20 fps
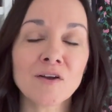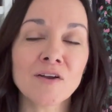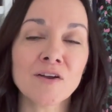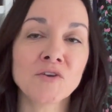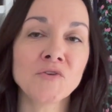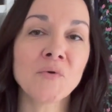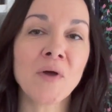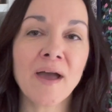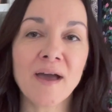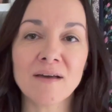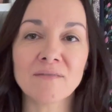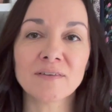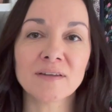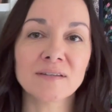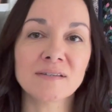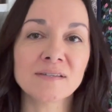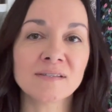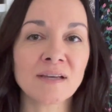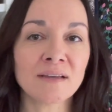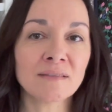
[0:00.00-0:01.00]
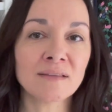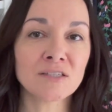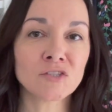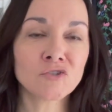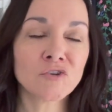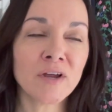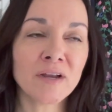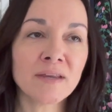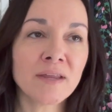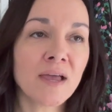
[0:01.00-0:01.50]
and you haven't done this
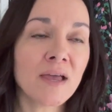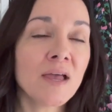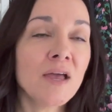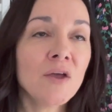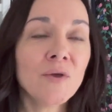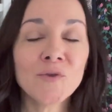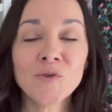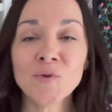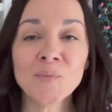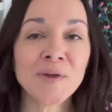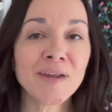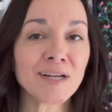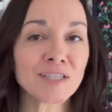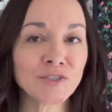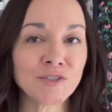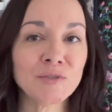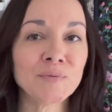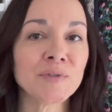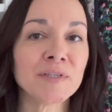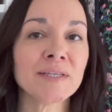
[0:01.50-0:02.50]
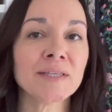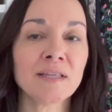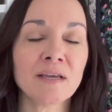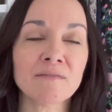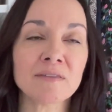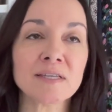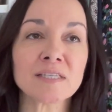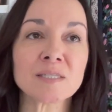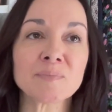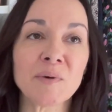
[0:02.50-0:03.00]
trend yet, you might actually really love this.